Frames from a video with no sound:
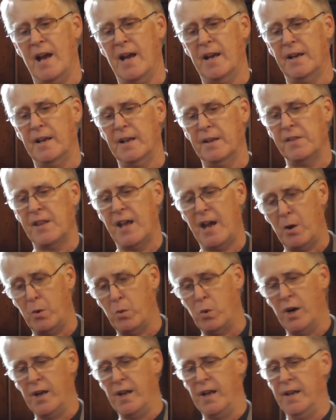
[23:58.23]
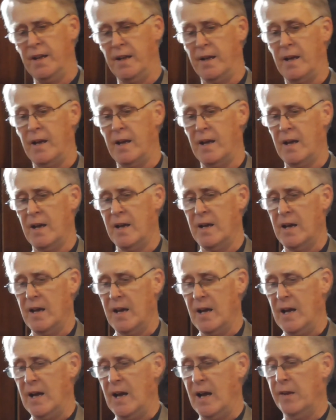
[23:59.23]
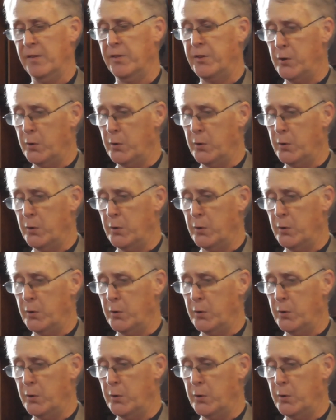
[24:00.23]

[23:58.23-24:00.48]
and in that way and